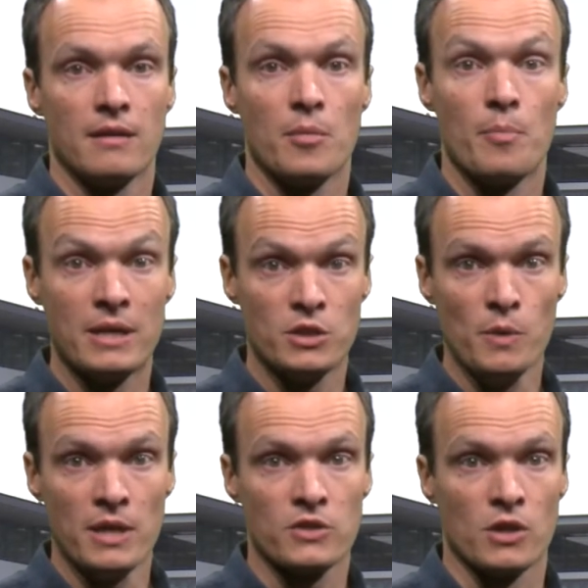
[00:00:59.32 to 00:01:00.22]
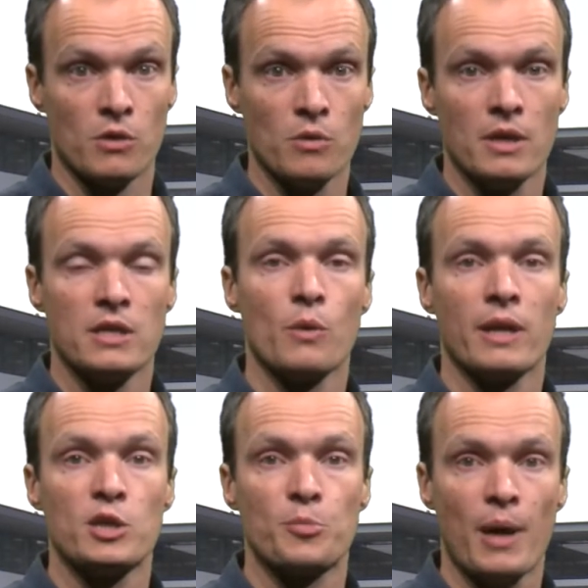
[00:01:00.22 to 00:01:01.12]
By doing so, you can
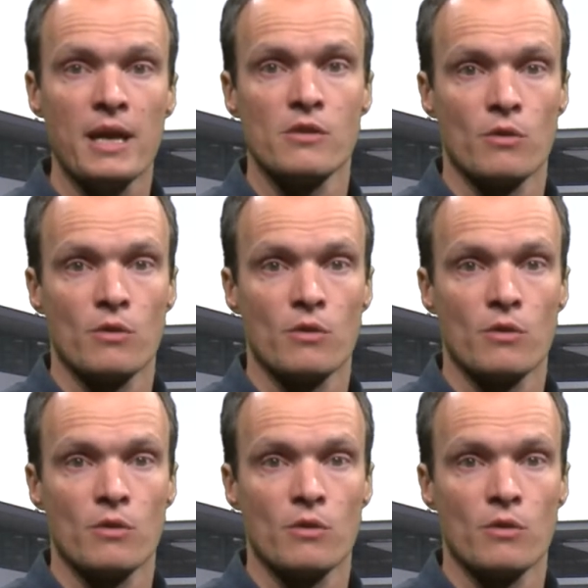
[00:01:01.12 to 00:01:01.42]
inspire your